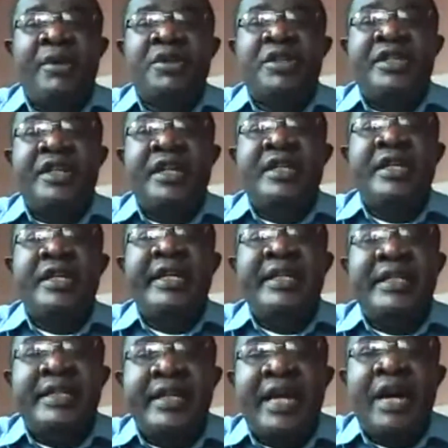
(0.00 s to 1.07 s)
I'm going to tell
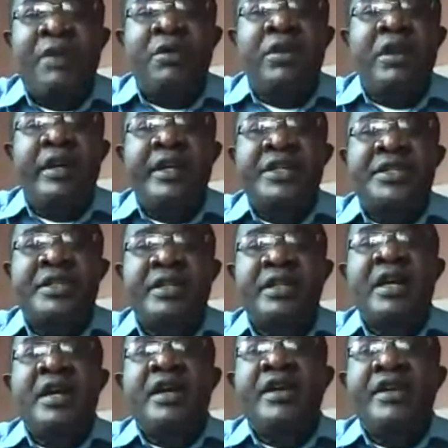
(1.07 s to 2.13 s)
the entire world,
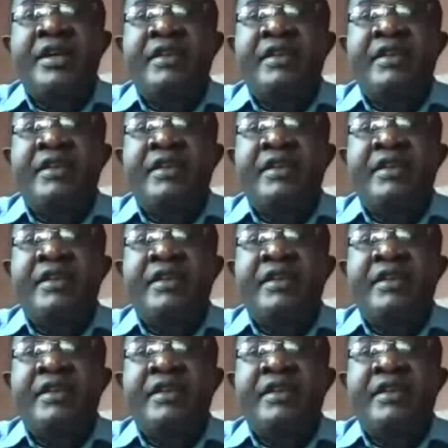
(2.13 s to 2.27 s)
listen,